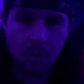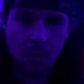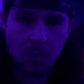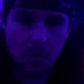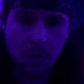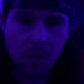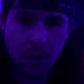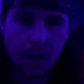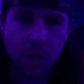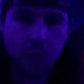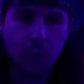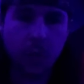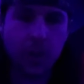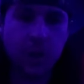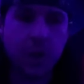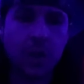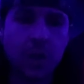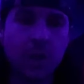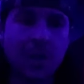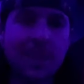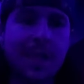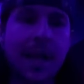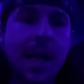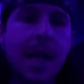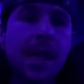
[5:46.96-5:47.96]
Because what
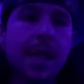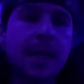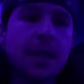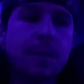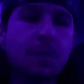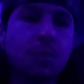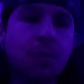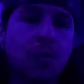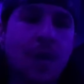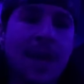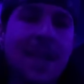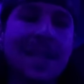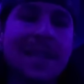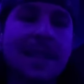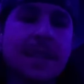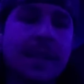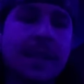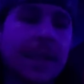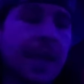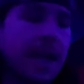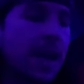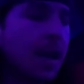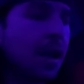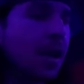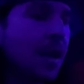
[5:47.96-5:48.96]
you're saying is
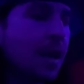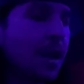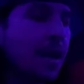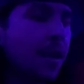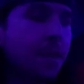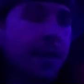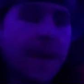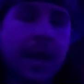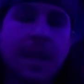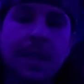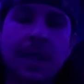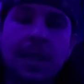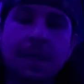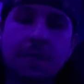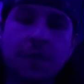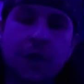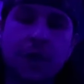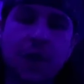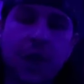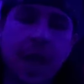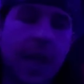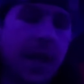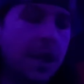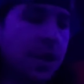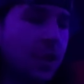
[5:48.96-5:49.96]
presently, things have
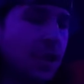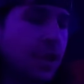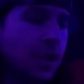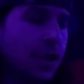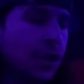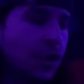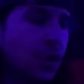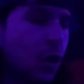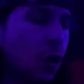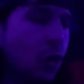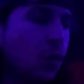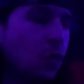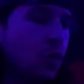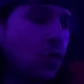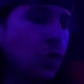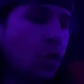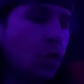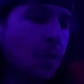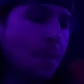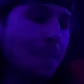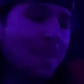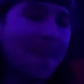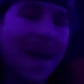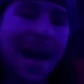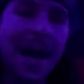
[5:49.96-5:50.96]
changed so
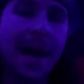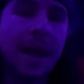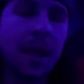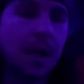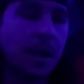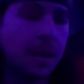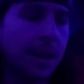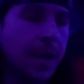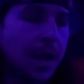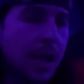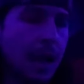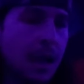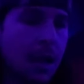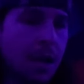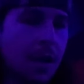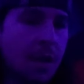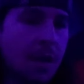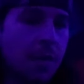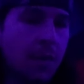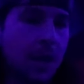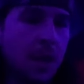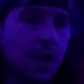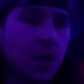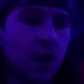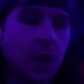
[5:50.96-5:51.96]
dramatically
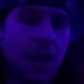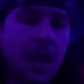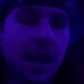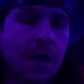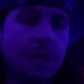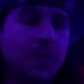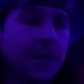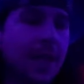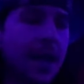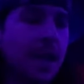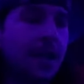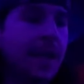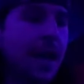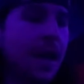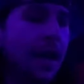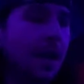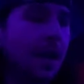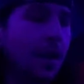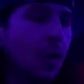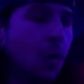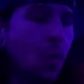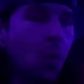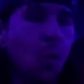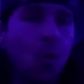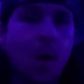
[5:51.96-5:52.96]
that you're kind of saying
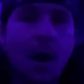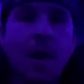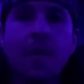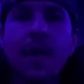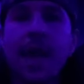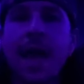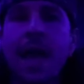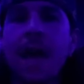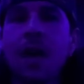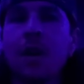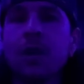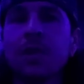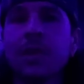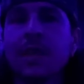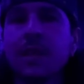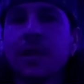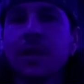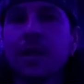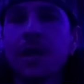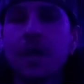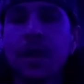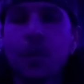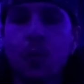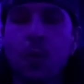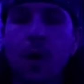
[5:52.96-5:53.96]
like, where the hell
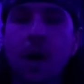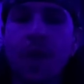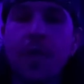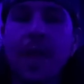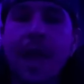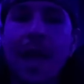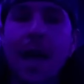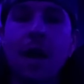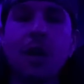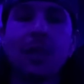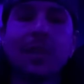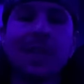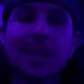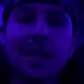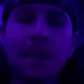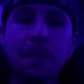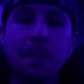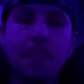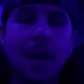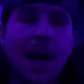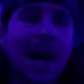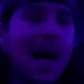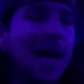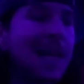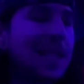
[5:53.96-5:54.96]
did
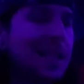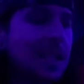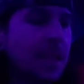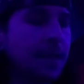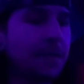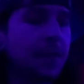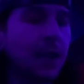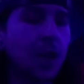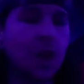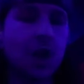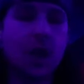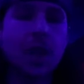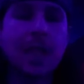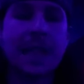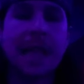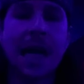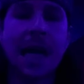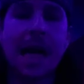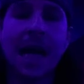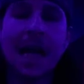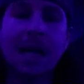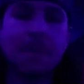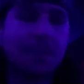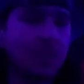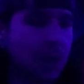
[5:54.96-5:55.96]
the positive and good
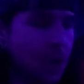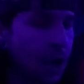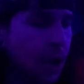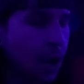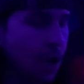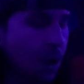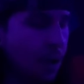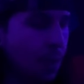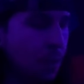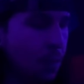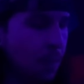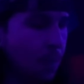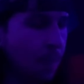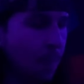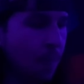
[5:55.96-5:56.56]
times go?